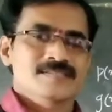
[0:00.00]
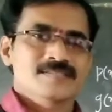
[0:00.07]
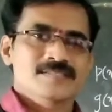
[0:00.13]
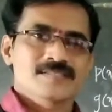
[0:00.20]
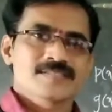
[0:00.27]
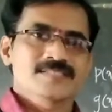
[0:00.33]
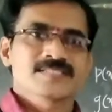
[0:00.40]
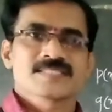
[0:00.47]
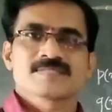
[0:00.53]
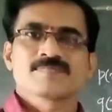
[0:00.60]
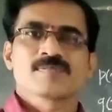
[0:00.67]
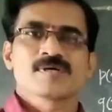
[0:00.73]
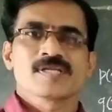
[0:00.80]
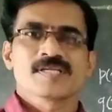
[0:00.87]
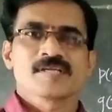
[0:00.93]
these
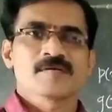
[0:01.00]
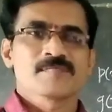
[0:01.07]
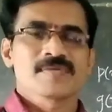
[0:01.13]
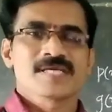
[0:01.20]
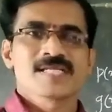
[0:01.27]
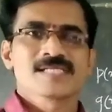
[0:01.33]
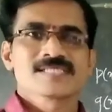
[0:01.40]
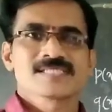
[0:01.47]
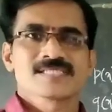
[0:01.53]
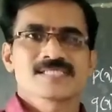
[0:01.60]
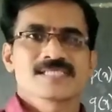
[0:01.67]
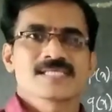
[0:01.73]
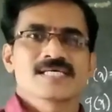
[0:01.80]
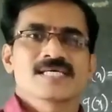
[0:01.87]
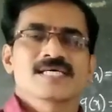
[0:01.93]

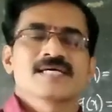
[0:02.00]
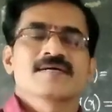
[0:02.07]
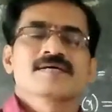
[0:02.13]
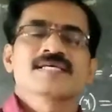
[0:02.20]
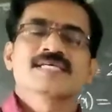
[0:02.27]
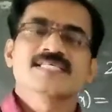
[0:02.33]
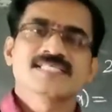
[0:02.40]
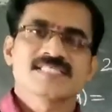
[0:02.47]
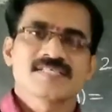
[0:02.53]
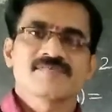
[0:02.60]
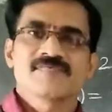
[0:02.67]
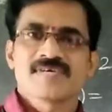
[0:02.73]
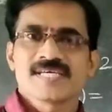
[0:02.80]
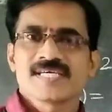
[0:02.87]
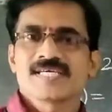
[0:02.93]
polynomials? Easy
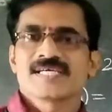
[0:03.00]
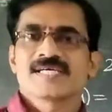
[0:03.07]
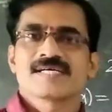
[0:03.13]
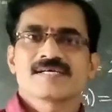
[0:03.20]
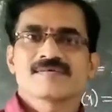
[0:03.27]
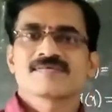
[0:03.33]
way.